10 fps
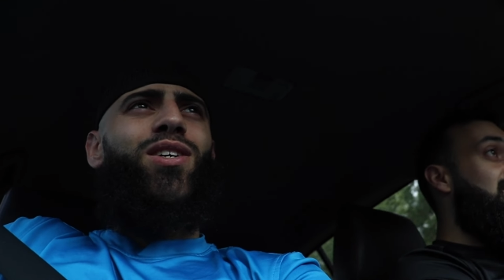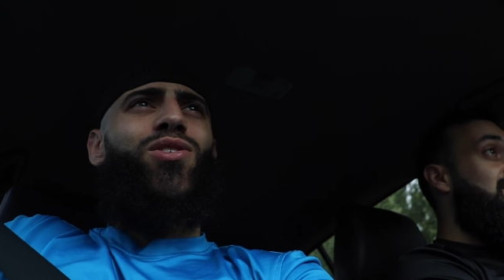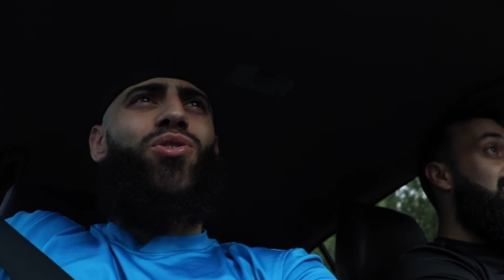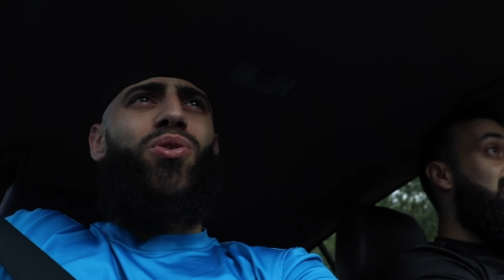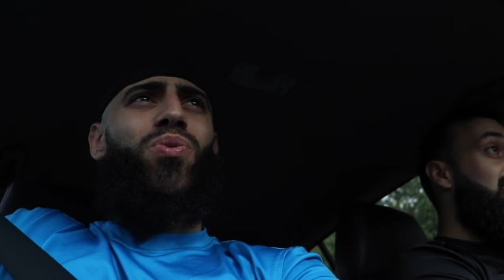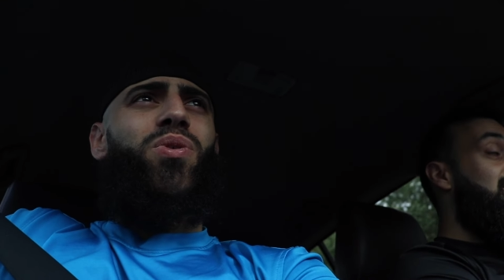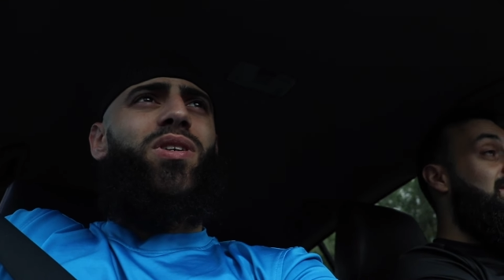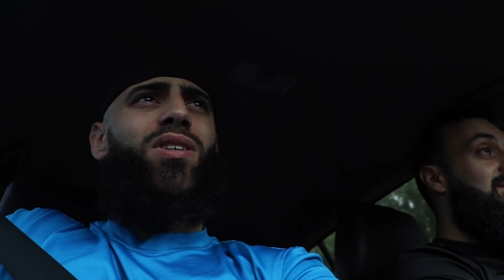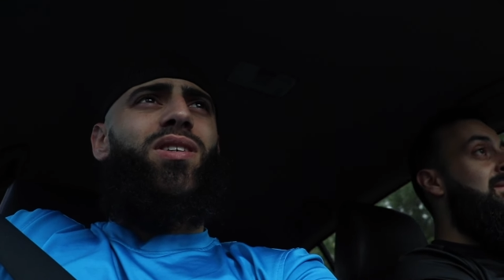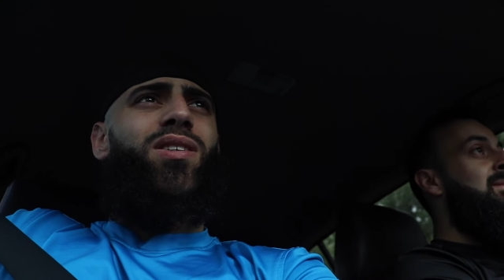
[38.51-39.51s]
So
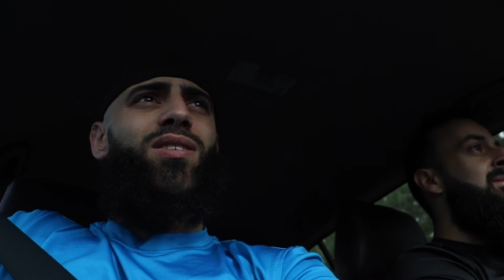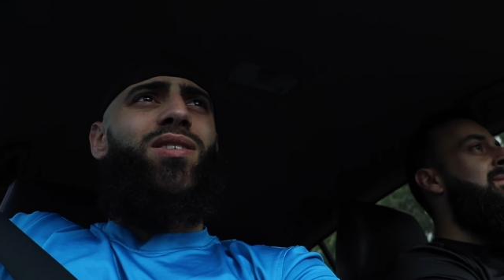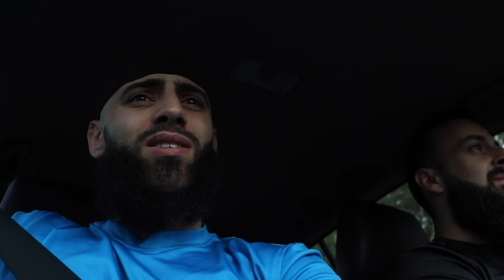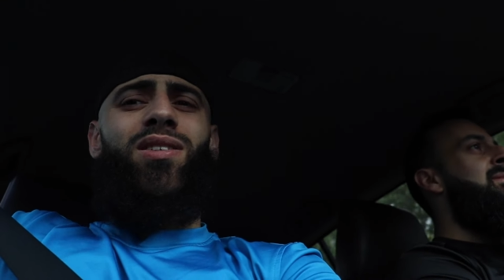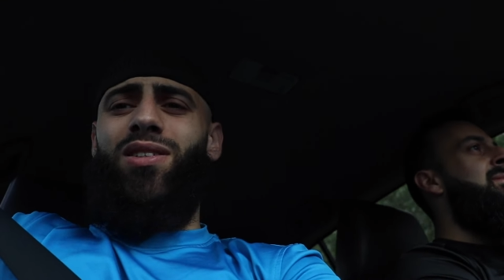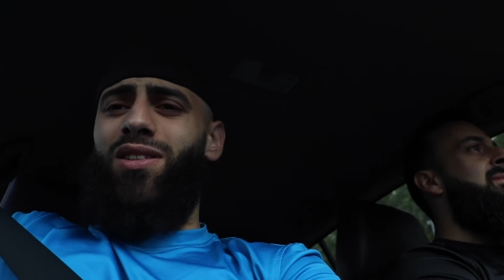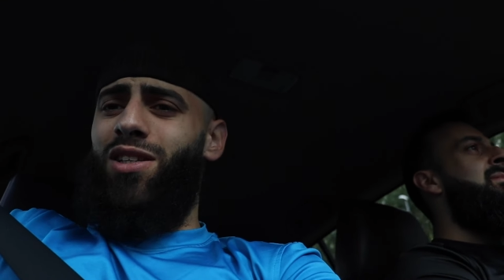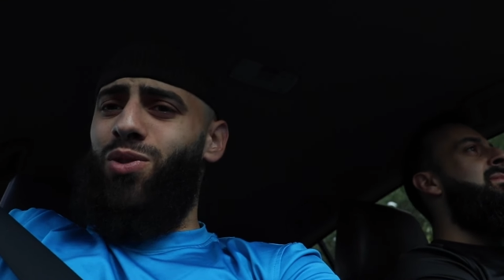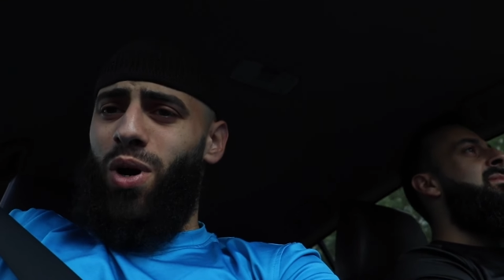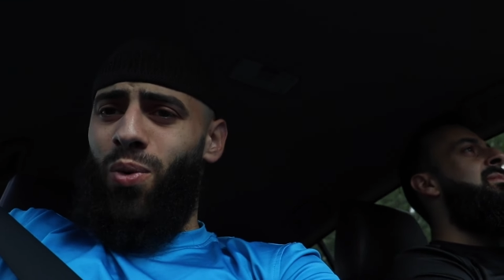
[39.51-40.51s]

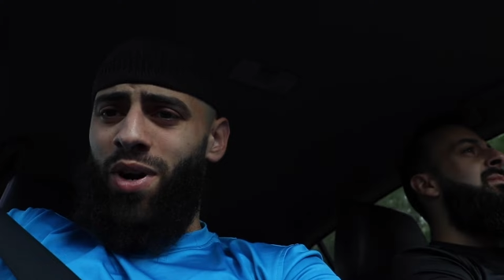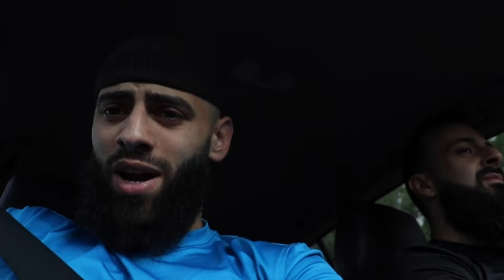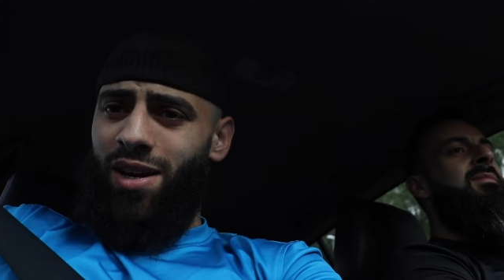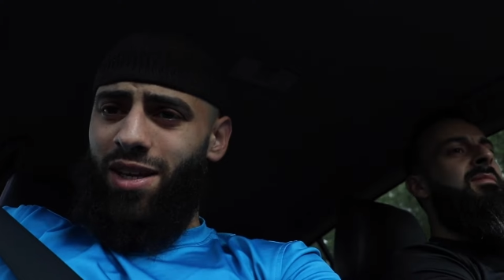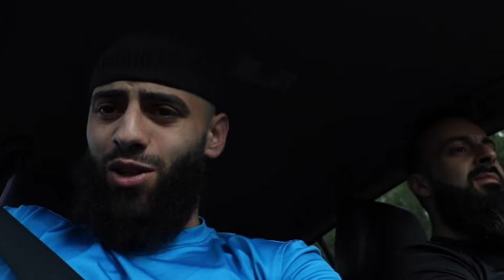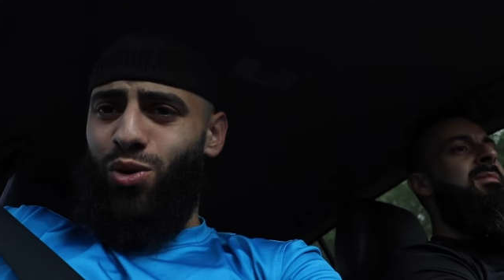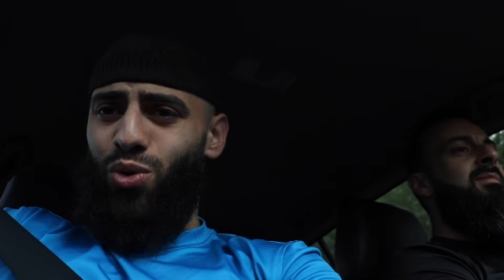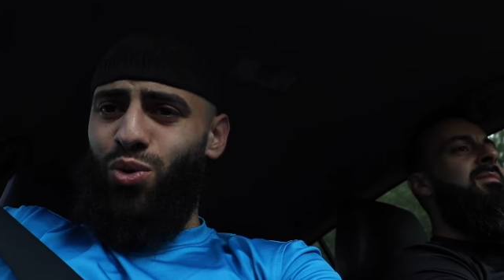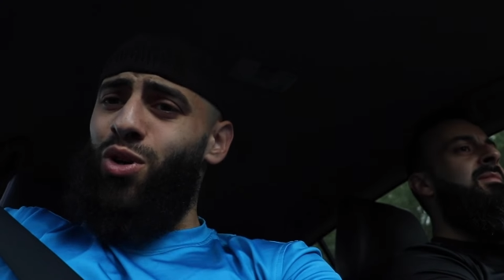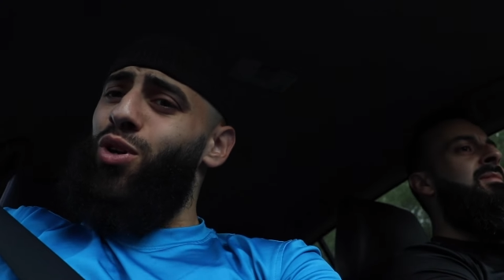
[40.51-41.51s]
that's where we're heading
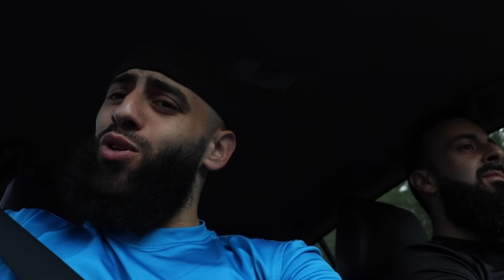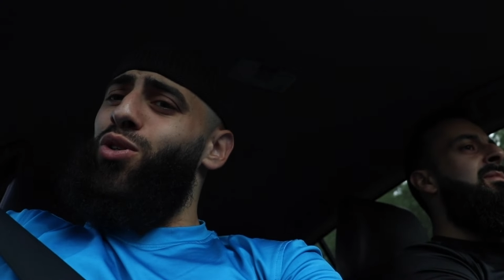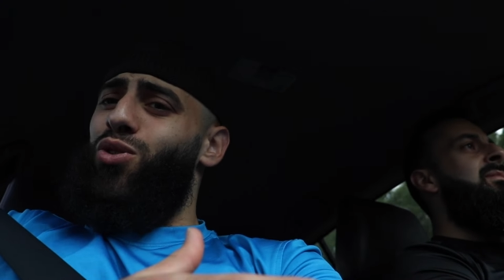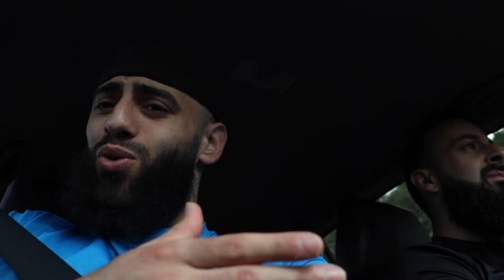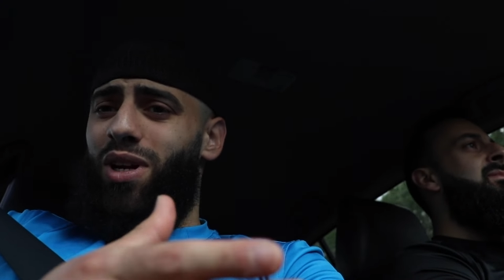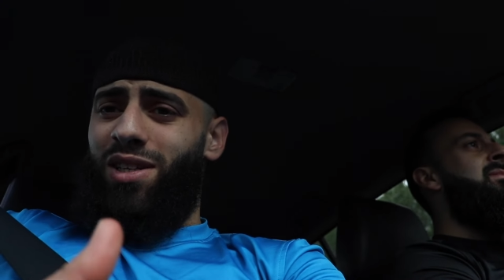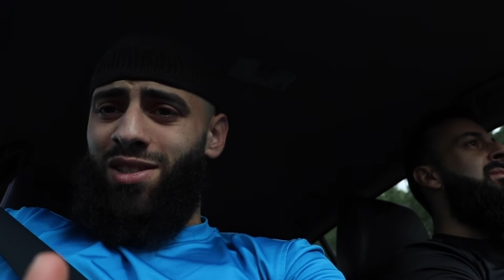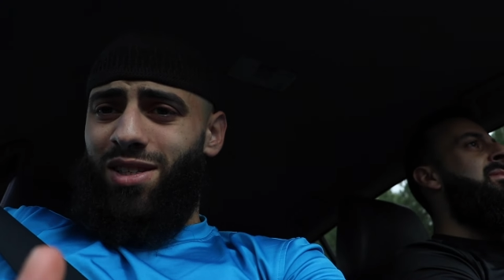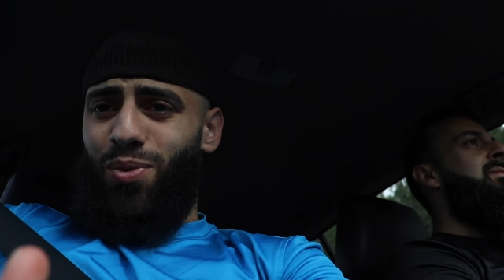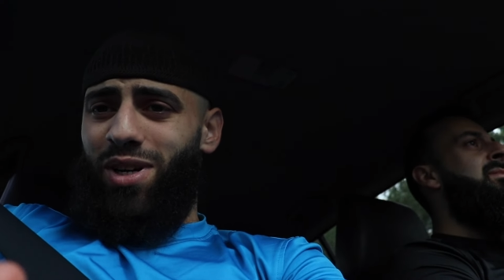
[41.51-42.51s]
to. So let's
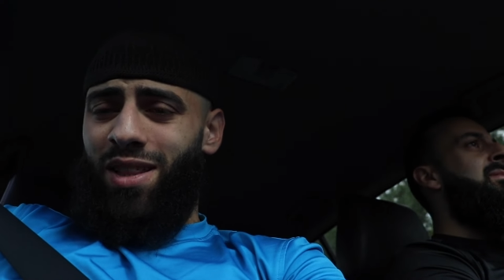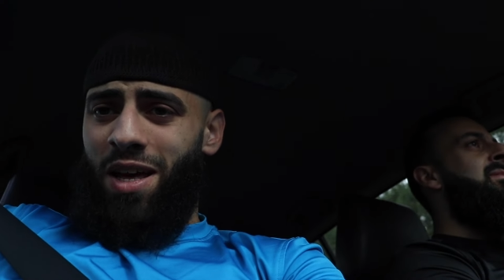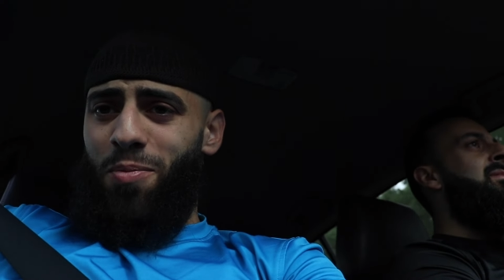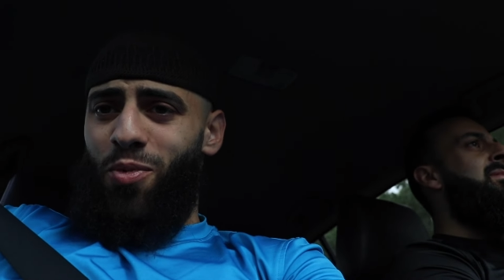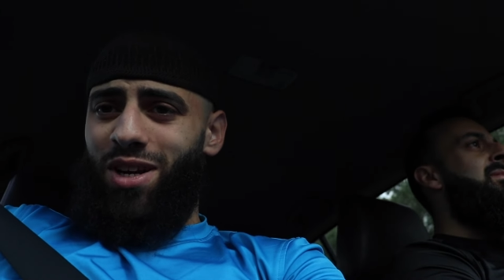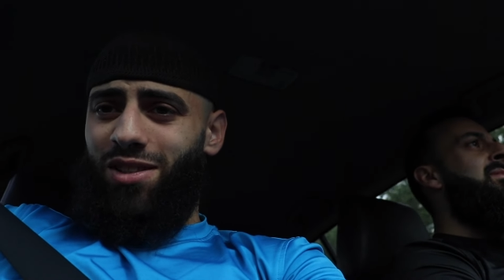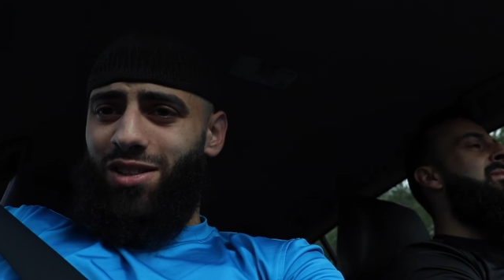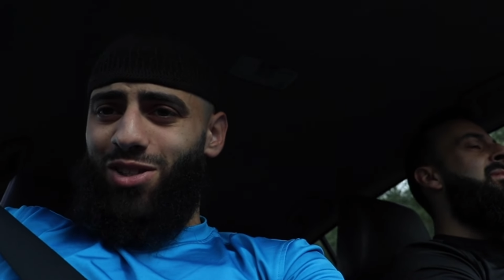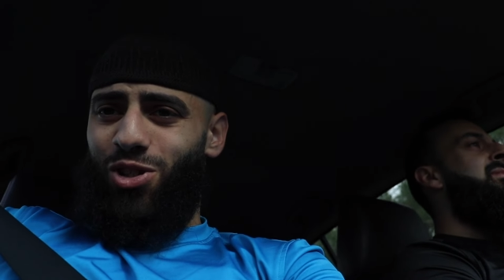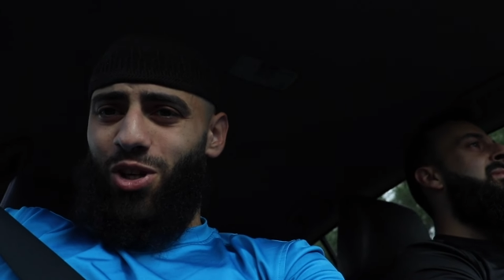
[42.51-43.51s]
see what the day brings
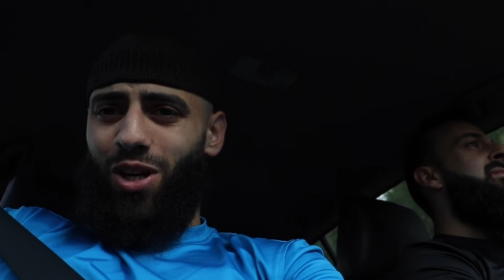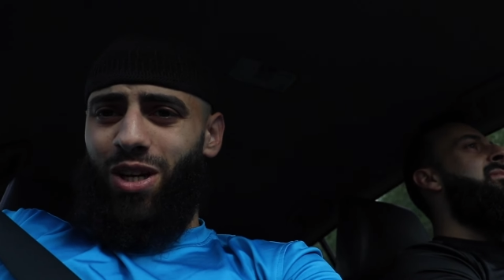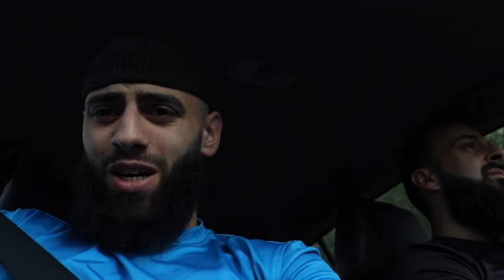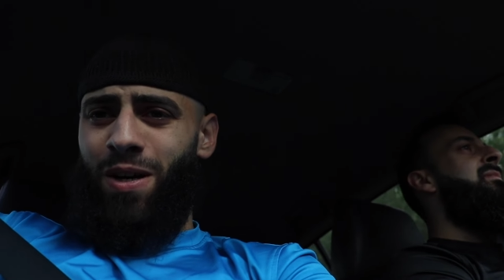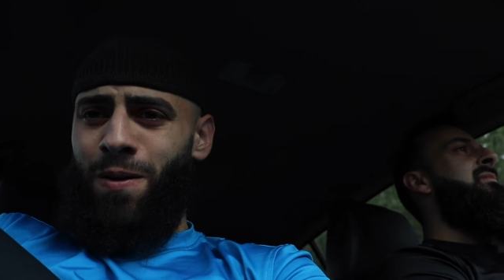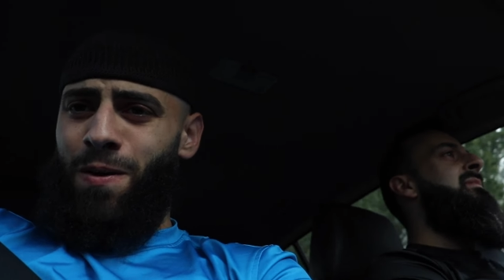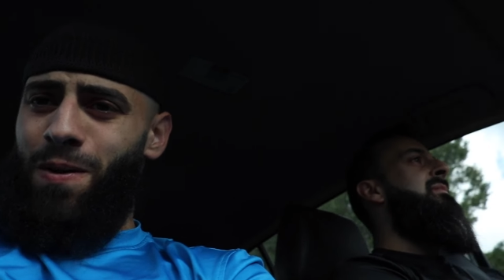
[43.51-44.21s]
us, Insha Allah.